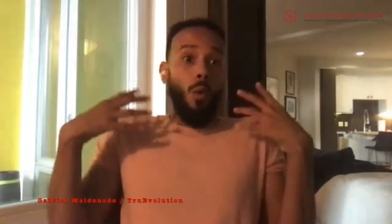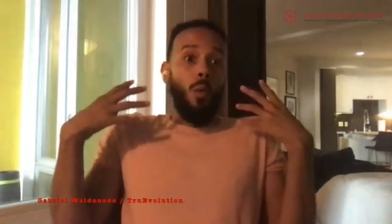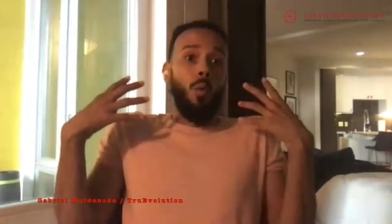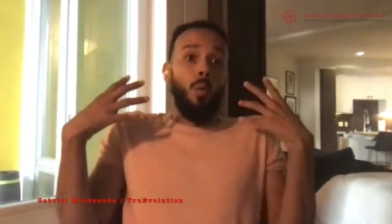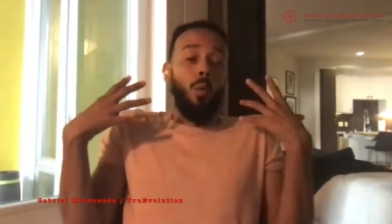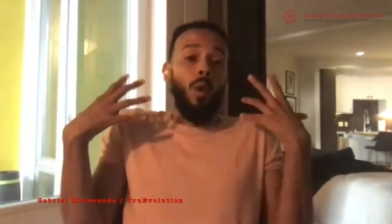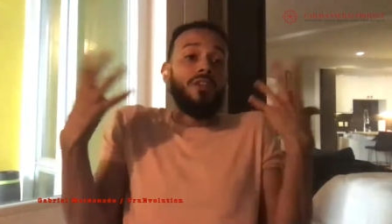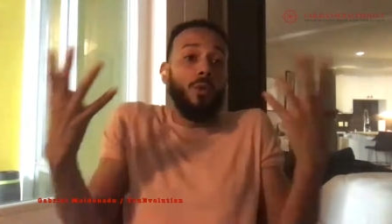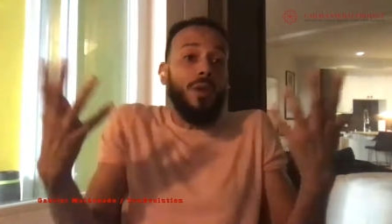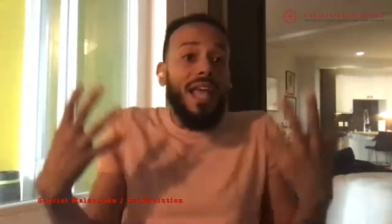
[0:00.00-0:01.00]

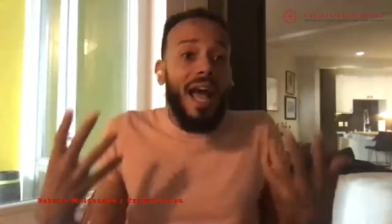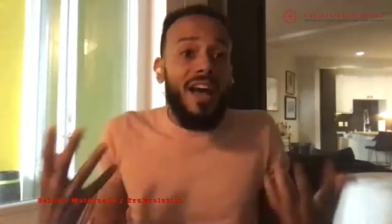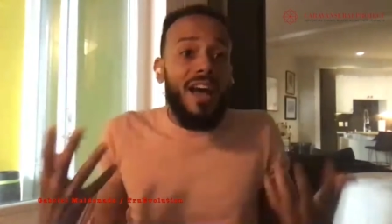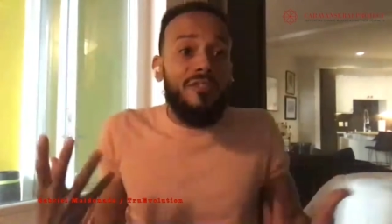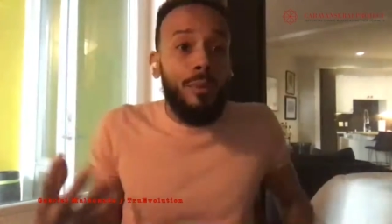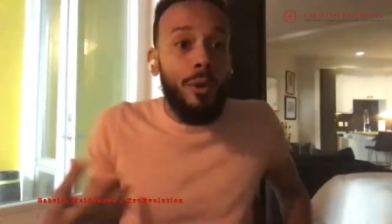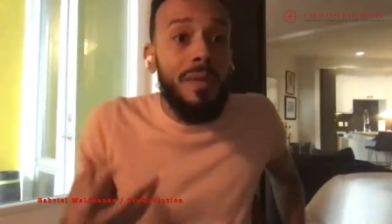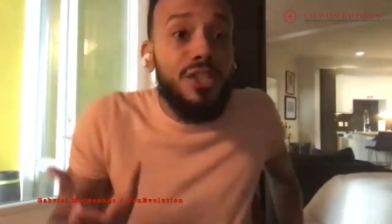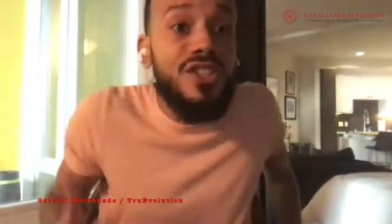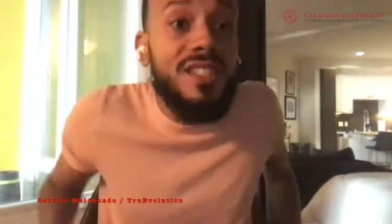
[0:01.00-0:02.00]
Whether we have
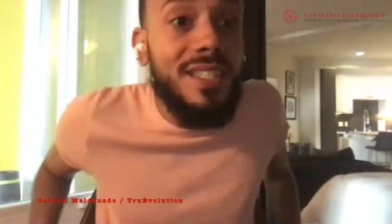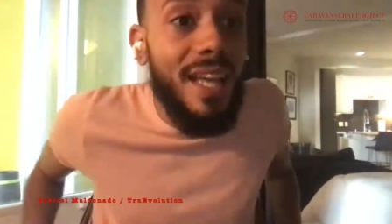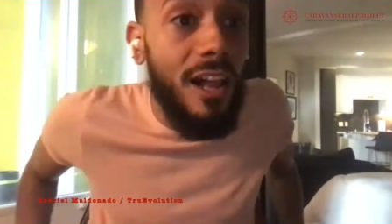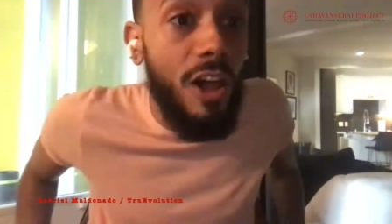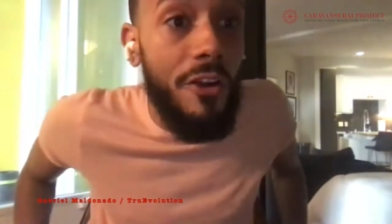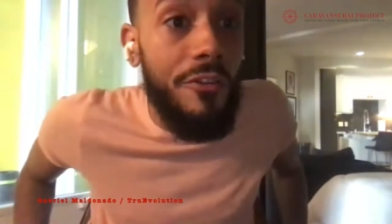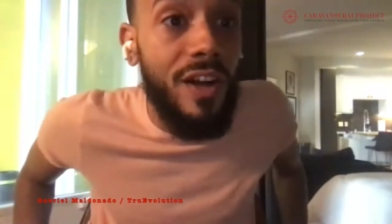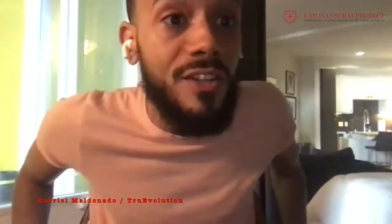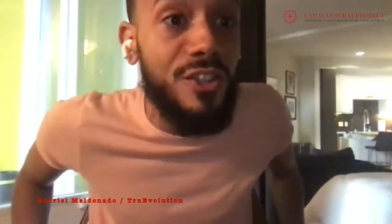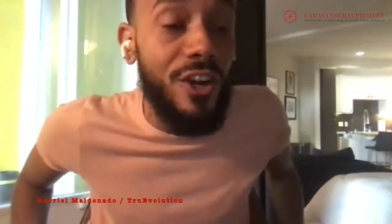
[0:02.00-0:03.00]
permission to tell our
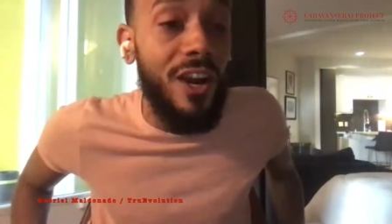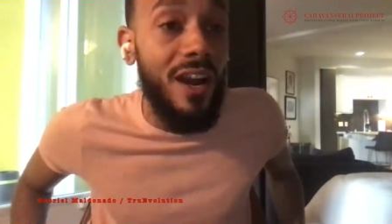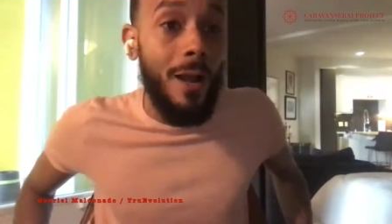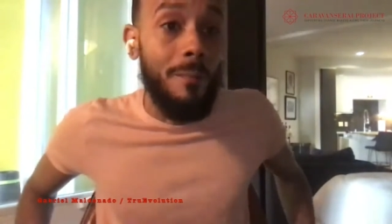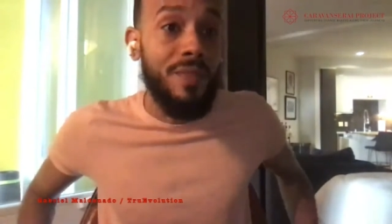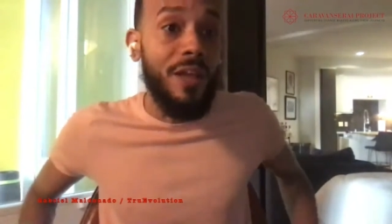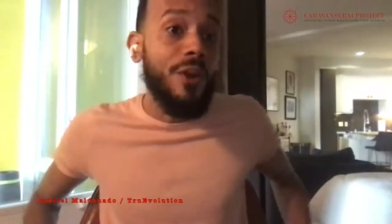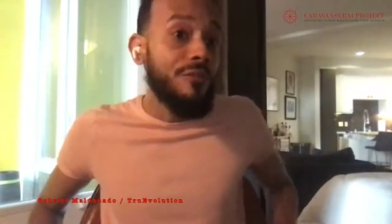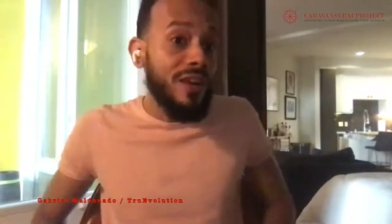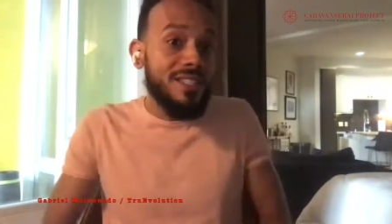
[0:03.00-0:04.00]
funder that
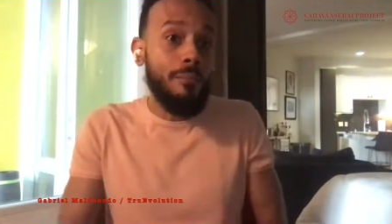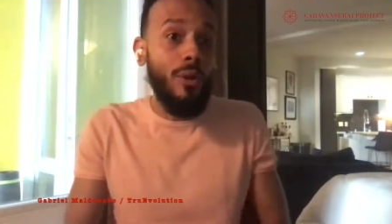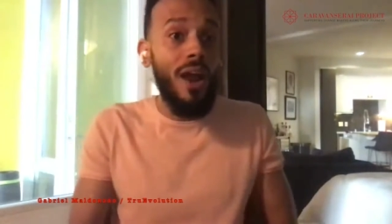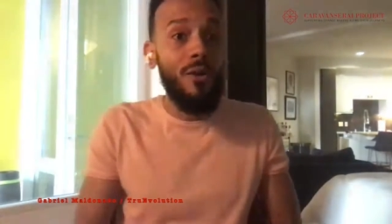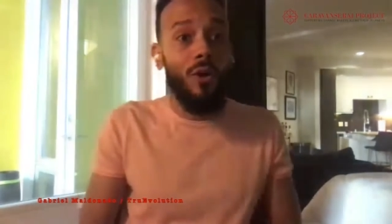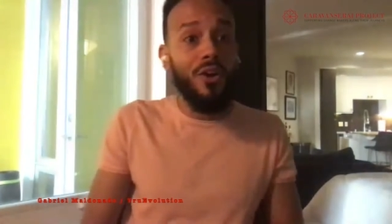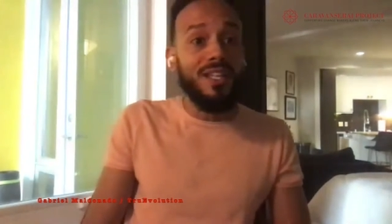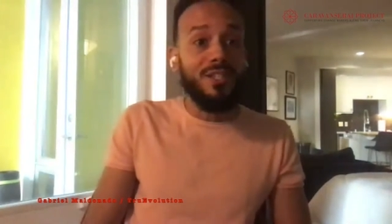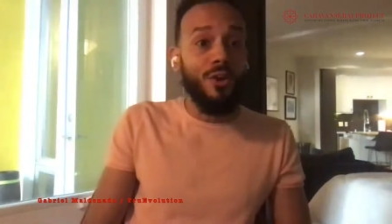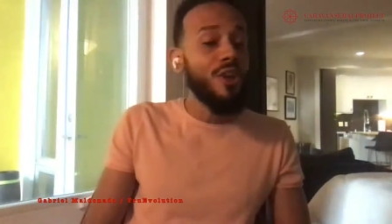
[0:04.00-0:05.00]
their funding
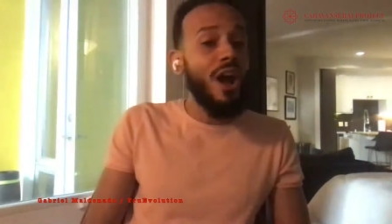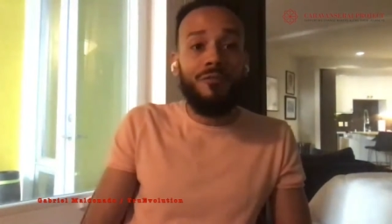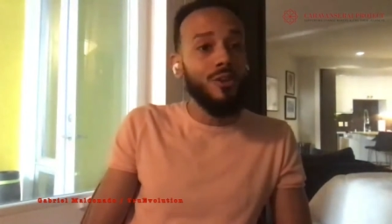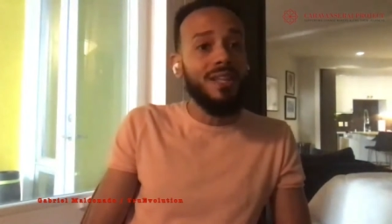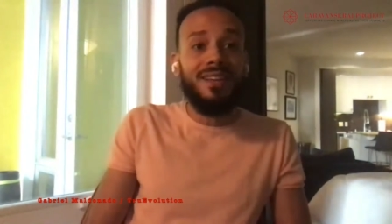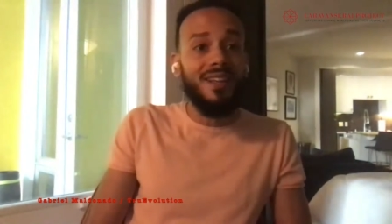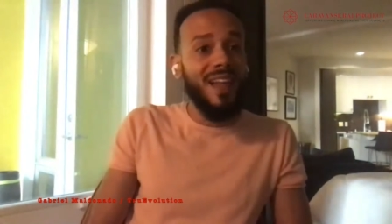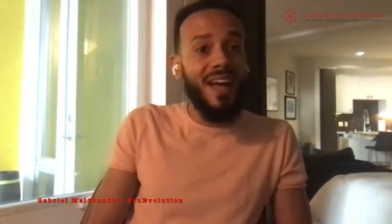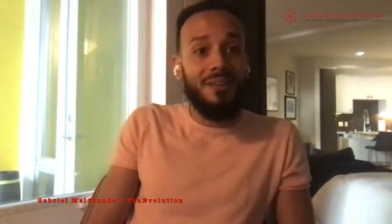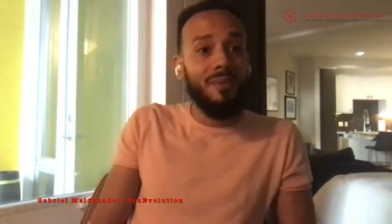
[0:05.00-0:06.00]
priorities are not fully in
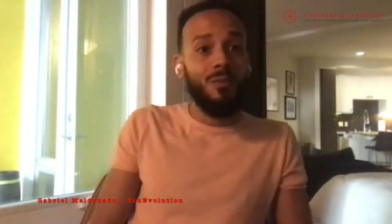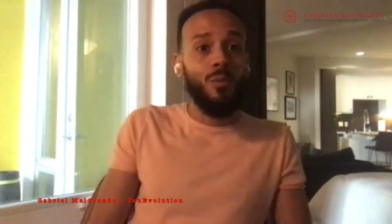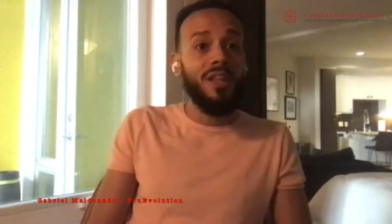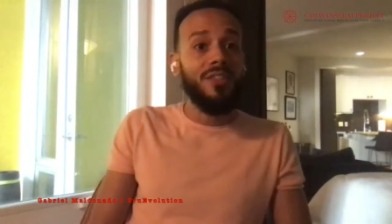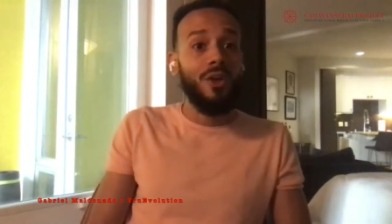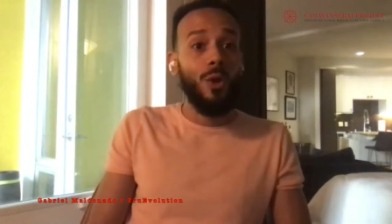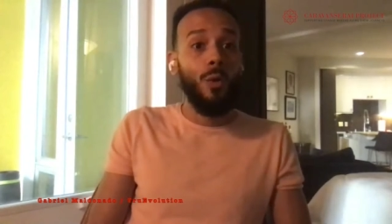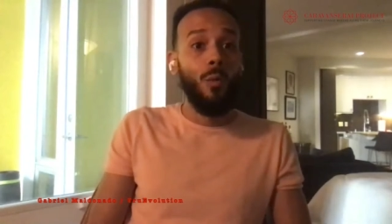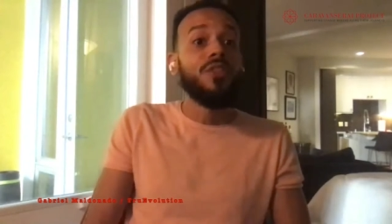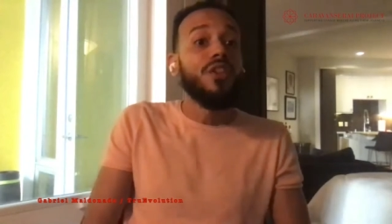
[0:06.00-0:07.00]
alignment with
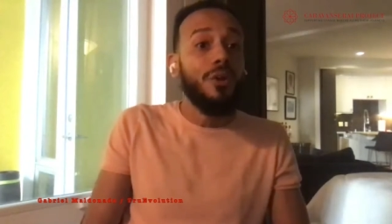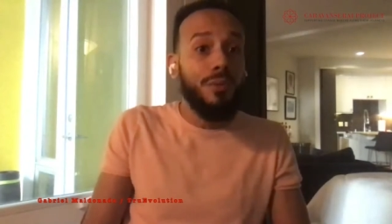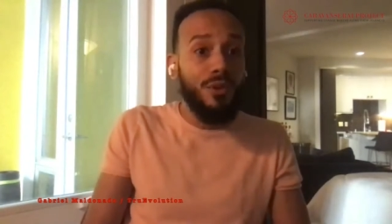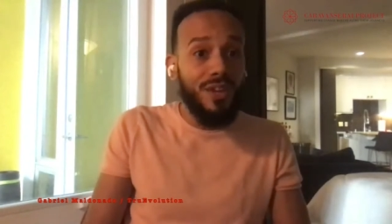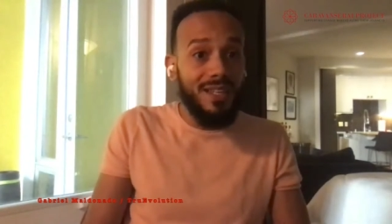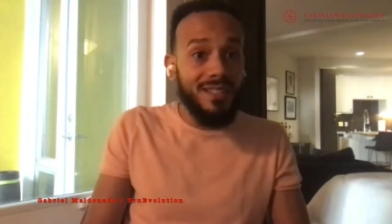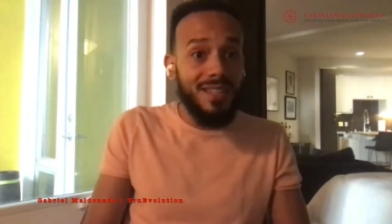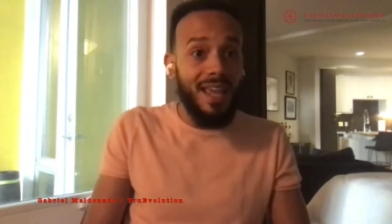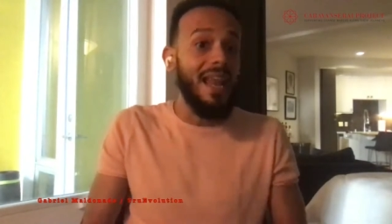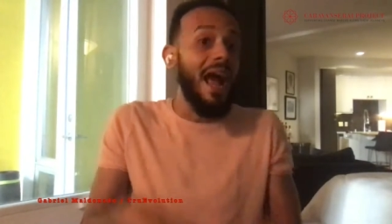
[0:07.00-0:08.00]
what the community is
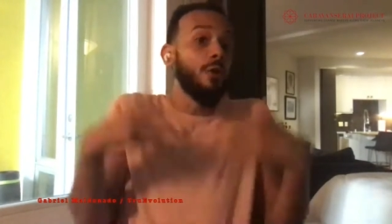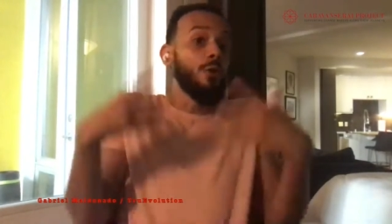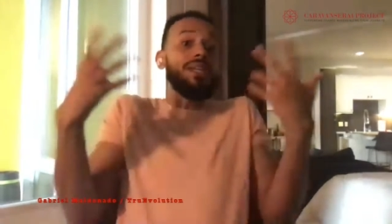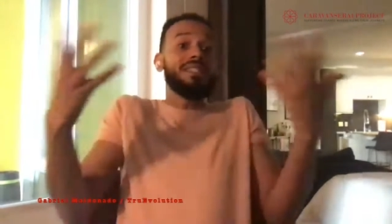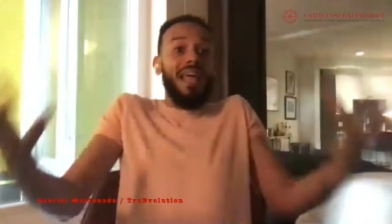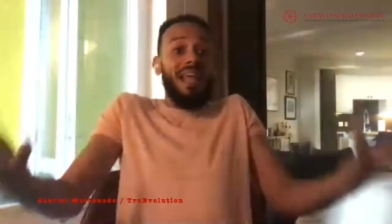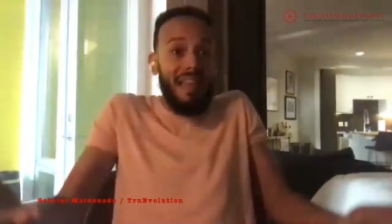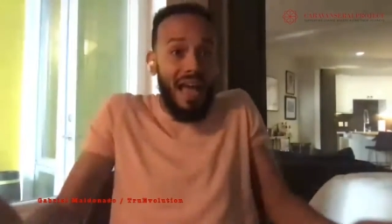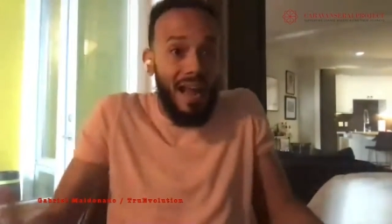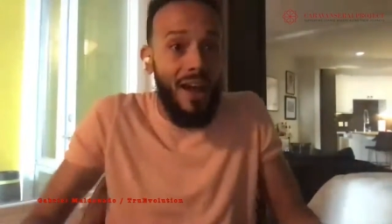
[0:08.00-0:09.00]
saying. How do we say that?